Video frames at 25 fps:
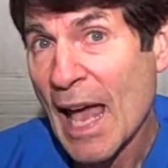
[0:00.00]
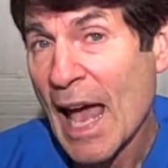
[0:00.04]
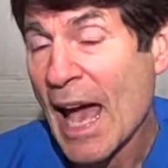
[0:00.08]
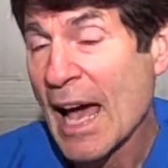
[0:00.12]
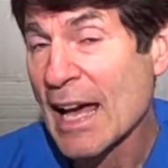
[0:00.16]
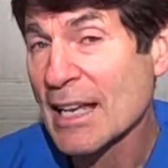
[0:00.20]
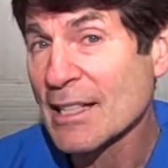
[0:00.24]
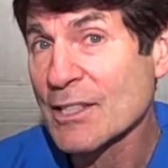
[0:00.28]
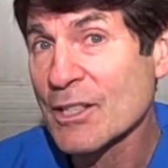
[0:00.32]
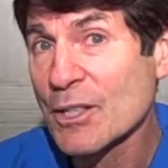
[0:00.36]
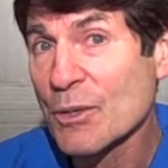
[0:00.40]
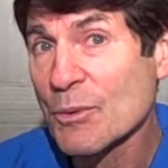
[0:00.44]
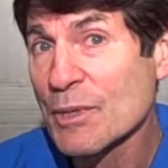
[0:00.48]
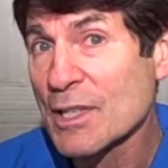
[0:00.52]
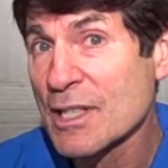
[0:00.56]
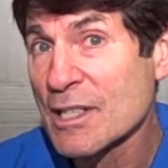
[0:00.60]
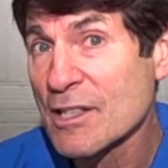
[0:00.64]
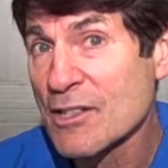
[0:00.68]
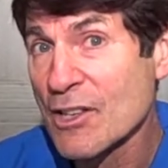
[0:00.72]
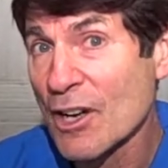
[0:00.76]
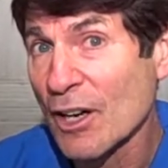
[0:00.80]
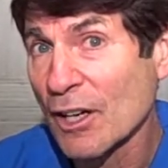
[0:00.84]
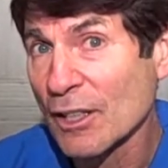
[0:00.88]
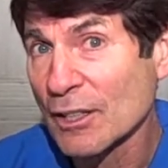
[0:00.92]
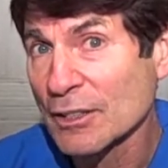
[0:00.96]
As a
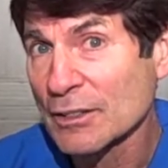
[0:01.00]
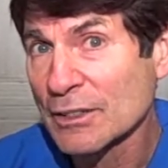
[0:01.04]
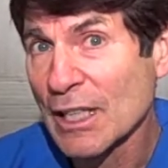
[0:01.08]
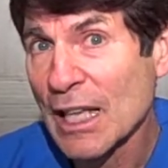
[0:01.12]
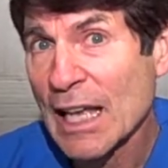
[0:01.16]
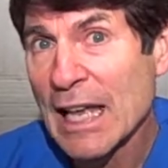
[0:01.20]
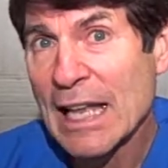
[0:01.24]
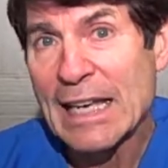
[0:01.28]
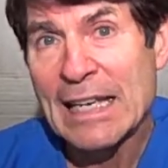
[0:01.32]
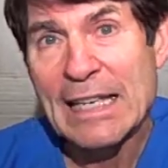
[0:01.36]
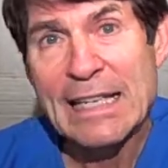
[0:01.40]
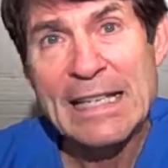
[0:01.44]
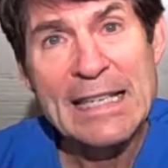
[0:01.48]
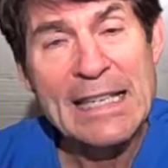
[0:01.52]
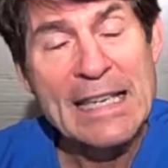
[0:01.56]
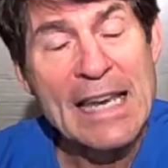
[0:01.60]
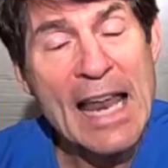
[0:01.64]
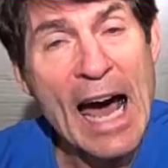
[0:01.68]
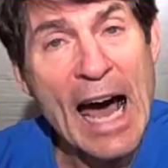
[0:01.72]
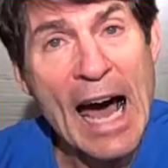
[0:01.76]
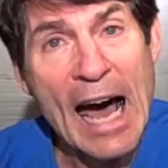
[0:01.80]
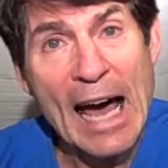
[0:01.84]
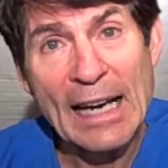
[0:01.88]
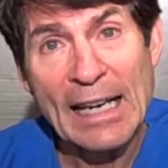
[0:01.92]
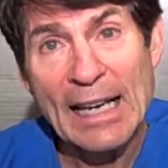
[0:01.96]
result,
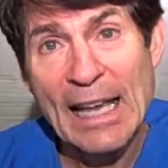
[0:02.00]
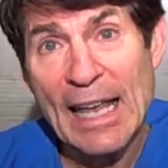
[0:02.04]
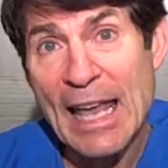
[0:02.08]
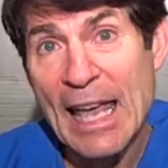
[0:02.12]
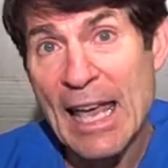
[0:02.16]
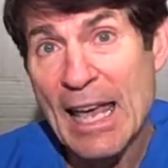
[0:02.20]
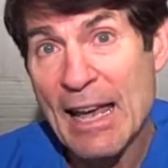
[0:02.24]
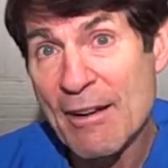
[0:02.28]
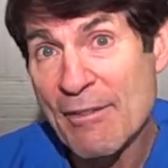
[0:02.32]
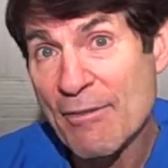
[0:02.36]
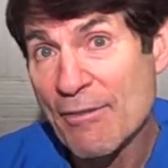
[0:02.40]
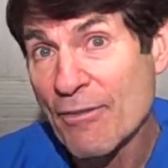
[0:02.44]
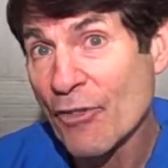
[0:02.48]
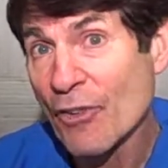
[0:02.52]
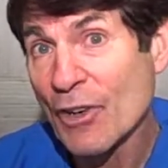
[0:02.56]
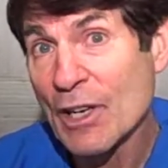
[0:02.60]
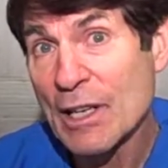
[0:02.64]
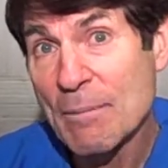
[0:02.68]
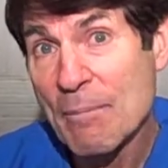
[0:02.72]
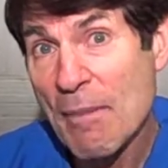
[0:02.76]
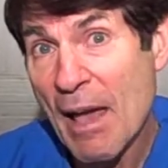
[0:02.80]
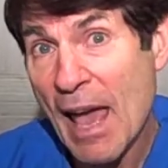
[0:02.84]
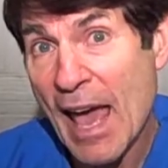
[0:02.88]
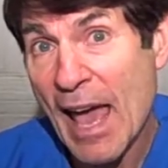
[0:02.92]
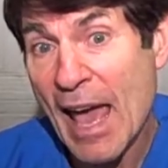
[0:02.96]
not
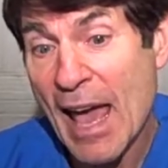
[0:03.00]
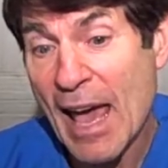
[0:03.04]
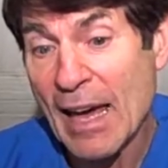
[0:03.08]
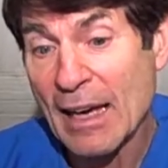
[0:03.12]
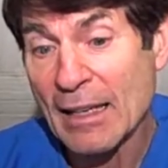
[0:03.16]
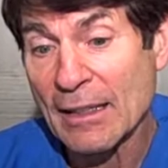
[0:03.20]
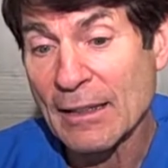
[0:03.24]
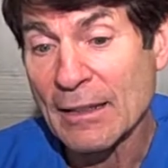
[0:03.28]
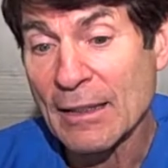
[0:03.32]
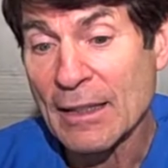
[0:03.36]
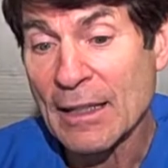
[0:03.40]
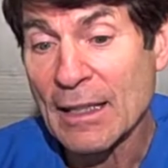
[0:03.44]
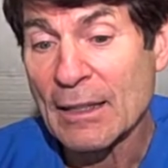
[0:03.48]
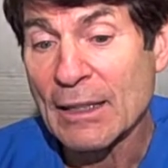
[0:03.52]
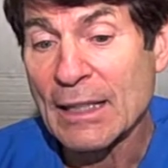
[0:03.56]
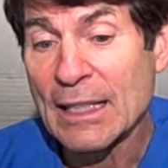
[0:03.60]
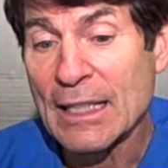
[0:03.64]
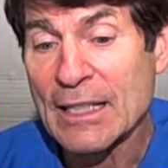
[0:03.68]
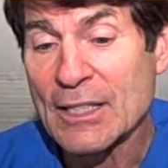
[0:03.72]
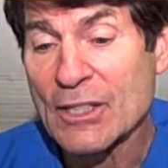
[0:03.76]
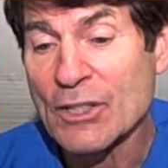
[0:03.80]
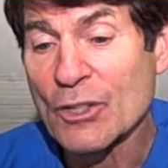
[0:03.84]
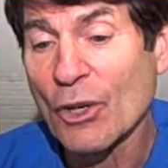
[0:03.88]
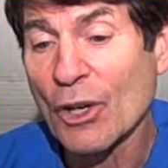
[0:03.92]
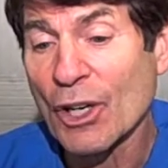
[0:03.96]
every man
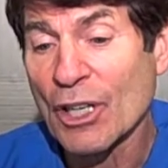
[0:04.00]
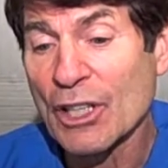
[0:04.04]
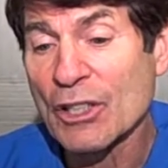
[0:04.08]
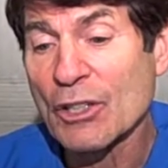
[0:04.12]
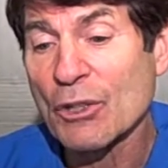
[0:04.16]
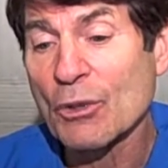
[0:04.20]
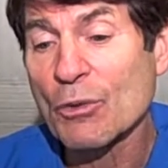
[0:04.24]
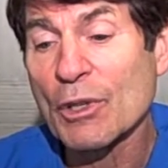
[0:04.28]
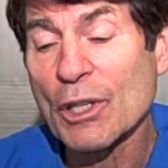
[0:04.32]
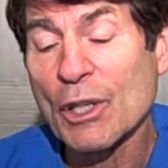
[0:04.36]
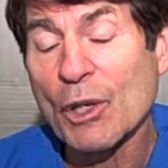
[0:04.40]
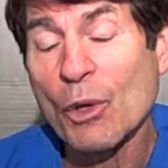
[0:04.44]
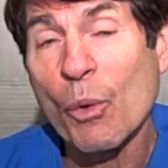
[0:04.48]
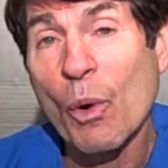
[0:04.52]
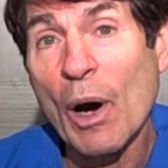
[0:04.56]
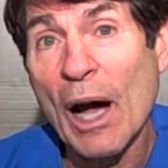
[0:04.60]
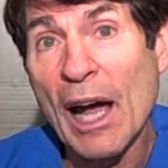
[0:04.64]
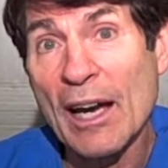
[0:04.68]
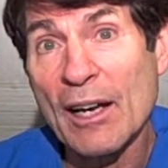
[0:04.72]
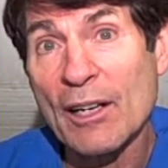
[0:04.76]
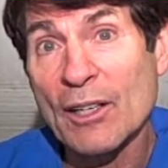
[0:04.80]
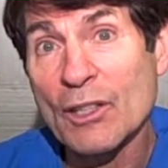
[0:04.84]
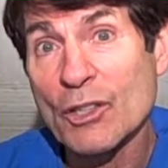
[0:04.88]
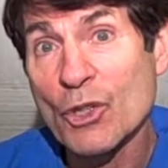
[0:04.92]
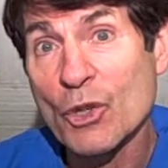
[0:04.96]
is going to
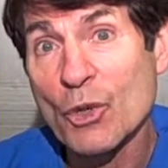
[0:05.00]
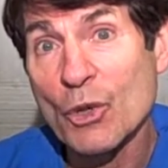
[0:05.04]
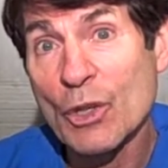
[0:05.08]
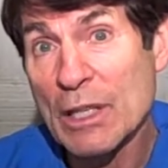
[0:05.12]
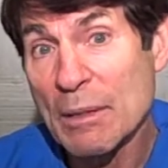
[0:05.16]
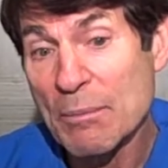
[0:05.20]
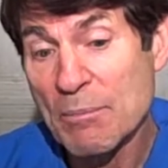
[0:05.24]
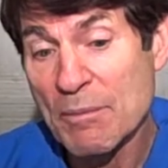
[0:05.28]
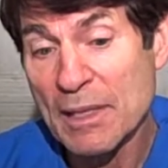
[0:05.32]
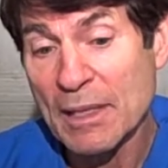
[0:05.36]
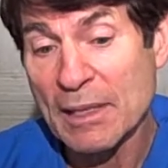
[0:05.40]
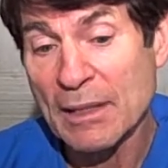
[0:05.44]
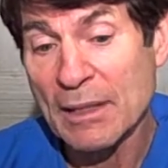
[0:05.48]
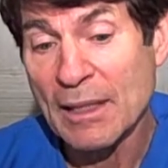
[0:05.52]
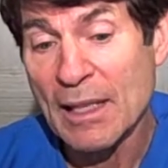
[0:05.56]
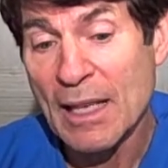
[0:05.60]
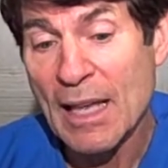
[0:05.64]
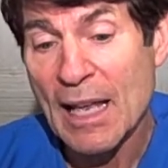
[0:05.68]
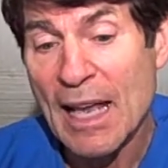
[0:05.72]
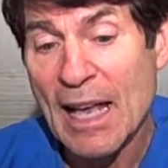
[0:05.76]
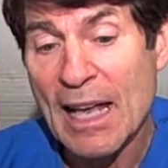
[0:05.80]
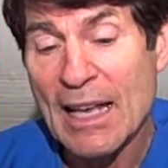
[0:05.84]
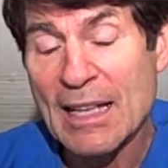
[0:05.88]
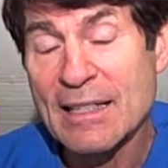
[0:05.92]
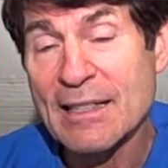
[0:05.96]
require treatment
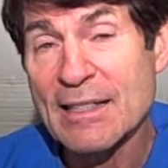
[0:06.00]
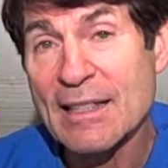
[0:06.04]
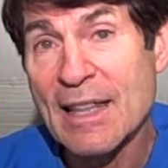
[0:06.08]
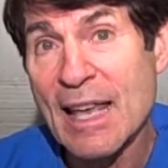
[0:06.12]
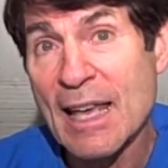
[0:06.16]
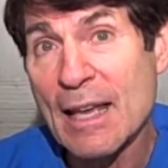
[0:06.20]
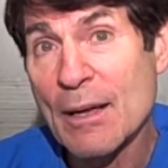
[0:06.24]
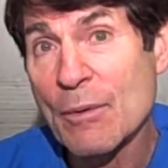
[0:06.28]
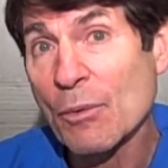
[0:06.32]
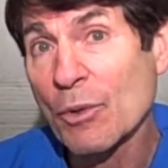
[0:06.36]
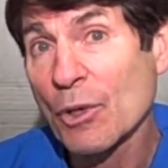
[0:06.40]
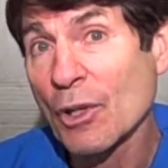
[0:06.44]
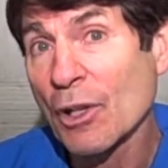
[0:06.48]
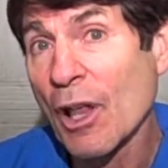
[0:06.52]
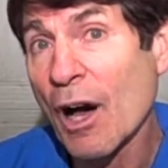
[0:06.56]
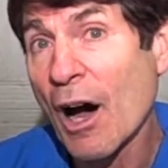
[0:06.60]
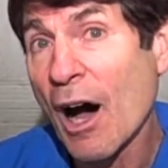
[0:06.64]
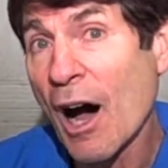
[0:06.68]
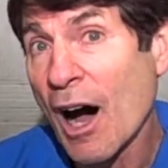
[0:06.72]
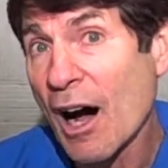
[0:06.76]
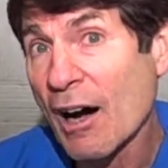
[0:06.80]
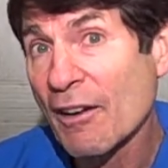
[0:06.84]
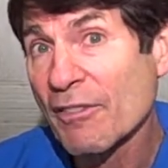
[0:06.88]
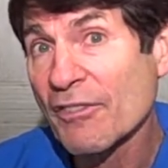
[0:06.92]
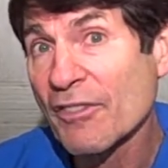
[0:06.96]
as they will
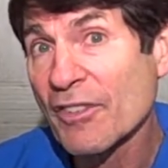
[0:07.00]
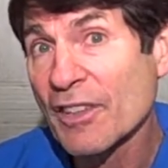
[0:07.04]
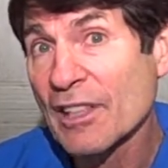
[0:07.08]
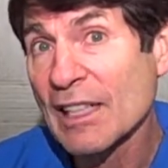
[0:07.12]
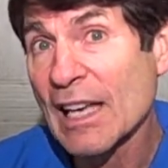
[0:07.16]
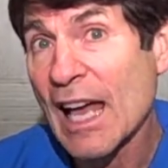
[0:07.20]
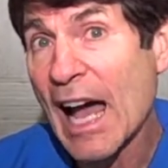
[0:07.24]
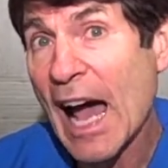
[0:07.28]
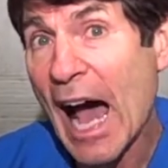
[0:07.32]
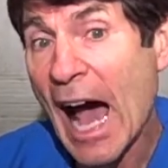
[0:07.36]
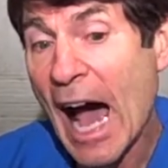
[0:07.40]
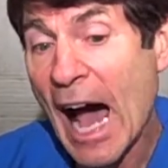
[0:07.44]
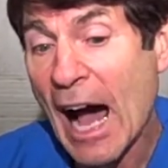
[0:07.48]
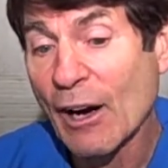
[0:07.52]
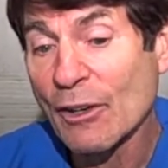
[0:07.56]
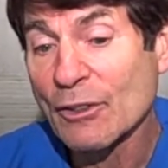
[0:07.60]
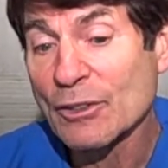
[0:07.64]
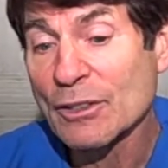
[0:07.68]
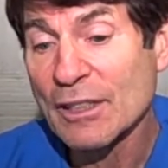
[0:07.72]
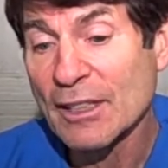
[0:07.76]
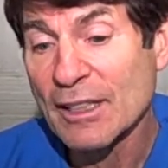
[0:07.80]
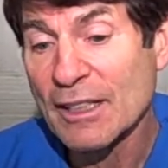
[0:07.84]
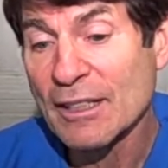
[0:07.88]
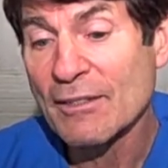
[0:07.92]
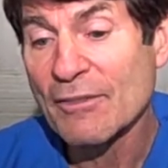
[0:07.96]
often
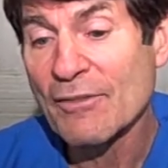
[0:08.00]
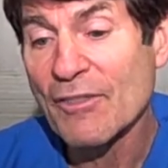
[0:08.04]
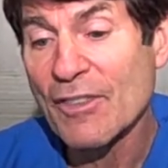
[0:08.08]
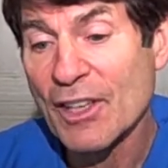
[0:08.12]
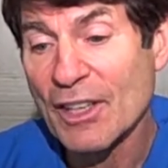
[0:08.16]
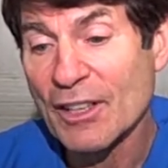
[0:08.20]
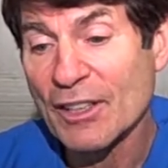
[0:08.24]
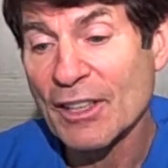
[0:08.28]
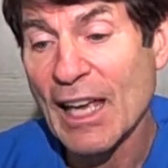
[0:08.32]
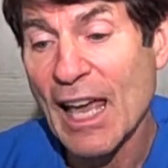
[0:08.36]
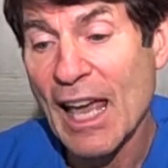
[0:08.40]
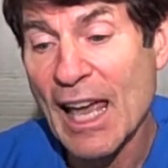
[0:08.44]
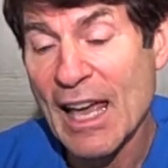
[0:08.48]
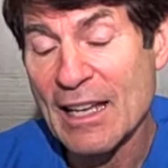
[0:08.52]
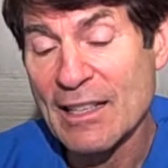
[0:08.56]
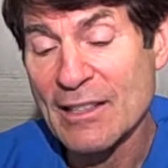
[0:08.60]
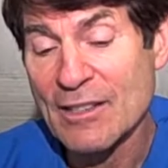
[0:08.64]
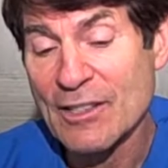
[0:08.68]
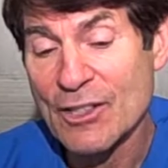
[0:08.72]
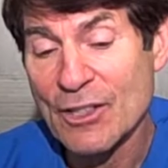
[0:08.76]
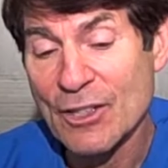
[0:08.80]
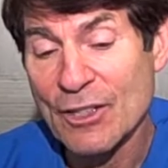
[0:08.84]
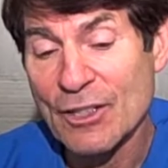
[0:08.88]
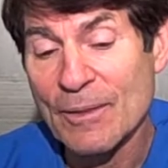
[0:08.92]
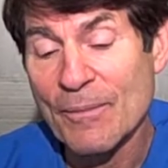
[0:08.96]
outlive their
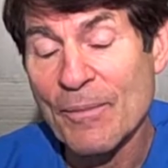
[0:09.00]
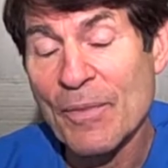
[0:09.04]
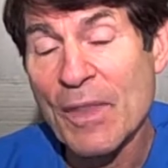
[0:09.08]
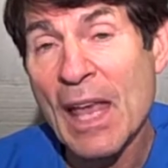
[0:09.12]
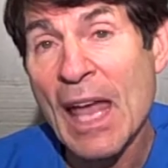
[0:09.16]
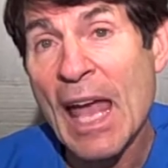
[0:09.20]
cancer